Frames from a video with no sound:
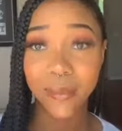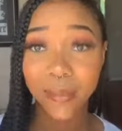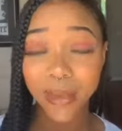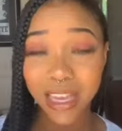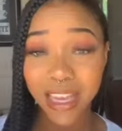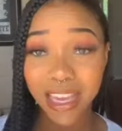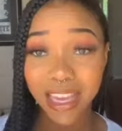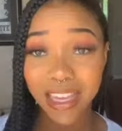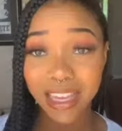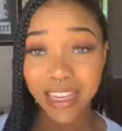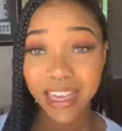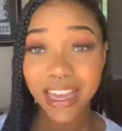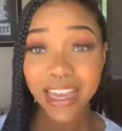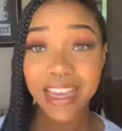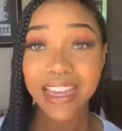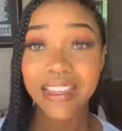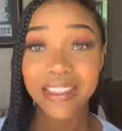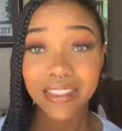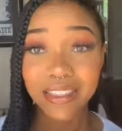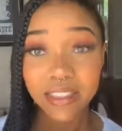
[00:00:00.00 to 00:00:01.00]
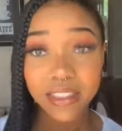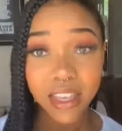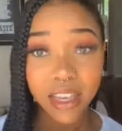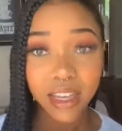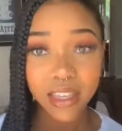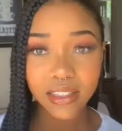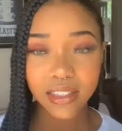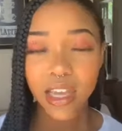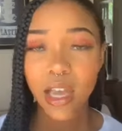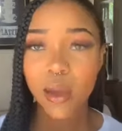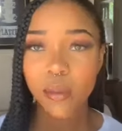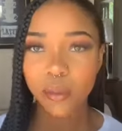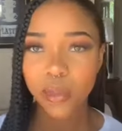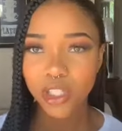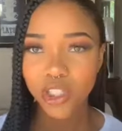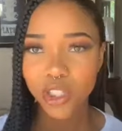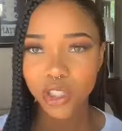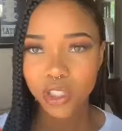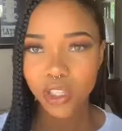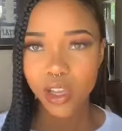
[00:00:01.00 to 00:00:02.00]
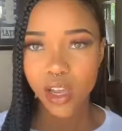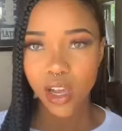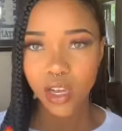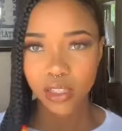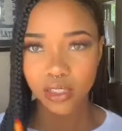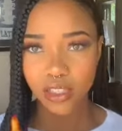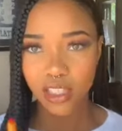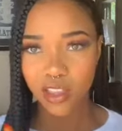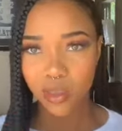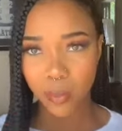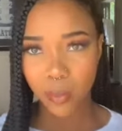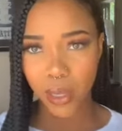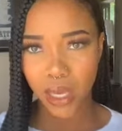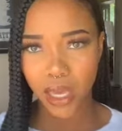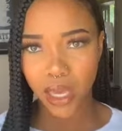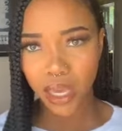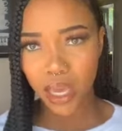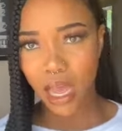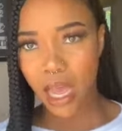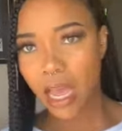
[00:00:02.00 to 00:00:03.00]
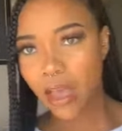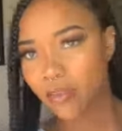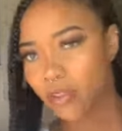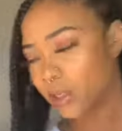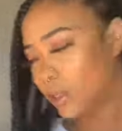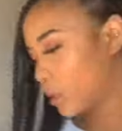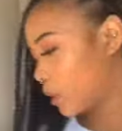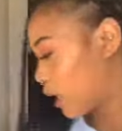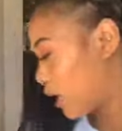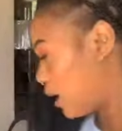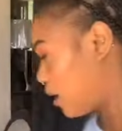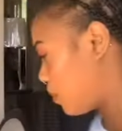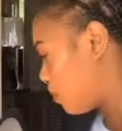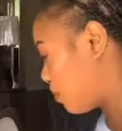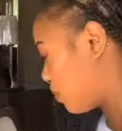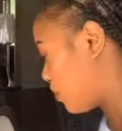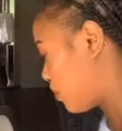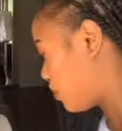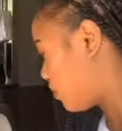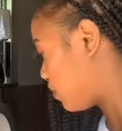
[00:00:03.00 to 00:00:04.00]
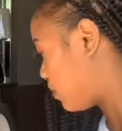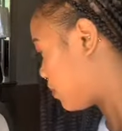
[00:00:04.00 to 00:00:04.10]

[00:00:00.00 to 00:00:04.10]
pink. It's sucked. But just so y'all can see the pink, I have the tape.